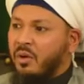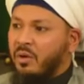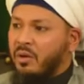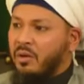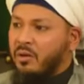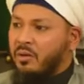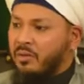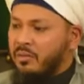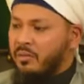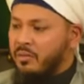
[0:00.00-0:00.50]

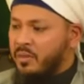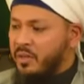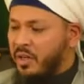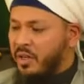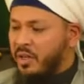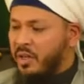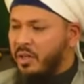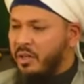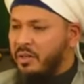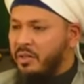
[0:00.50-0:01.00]
year
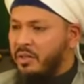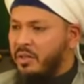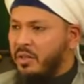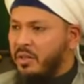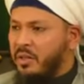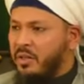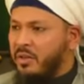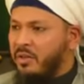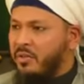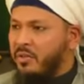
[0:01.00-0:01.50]

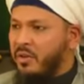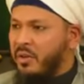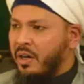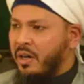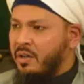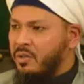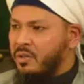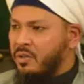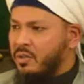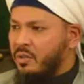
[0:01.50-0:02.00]
for
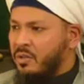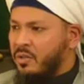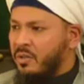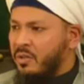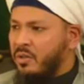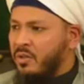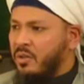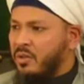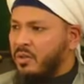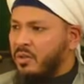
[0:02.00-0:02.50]
us
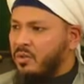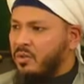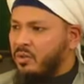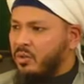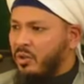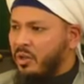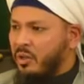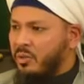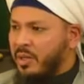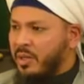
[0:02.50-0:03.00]
to
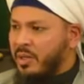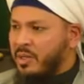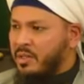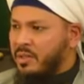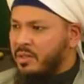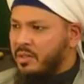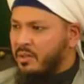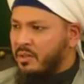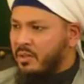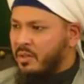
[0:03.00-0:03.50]
always
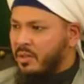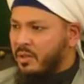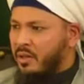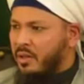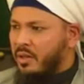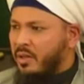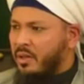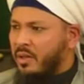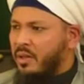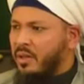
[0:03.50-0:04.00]

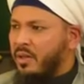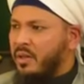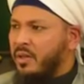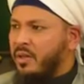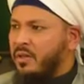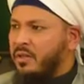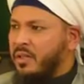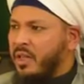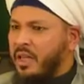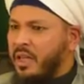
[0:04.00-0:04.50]

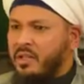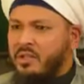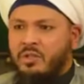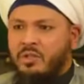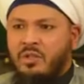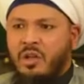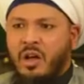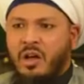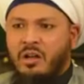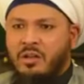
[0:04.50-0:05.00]
take
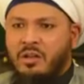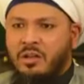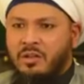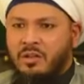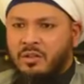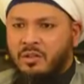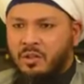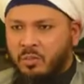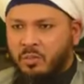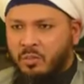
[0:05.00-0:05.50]
stock, to
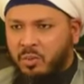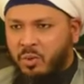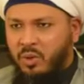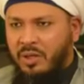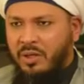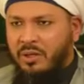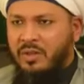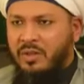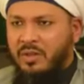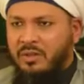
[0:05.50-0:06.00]
pull
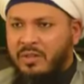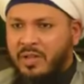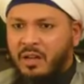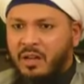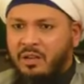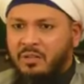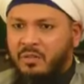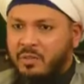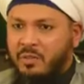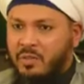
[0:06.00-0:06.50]
ourselves out from
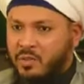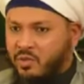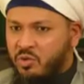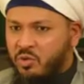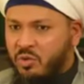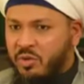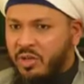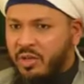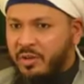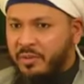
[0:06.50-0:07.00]
this dunya
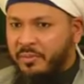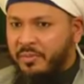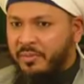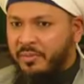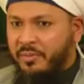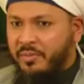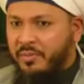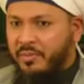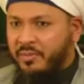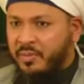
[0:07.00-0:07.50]

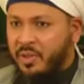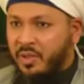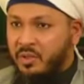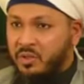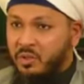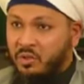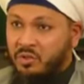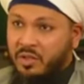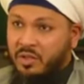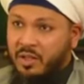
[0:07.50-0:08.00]
and to
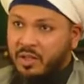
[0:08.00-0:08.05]
think,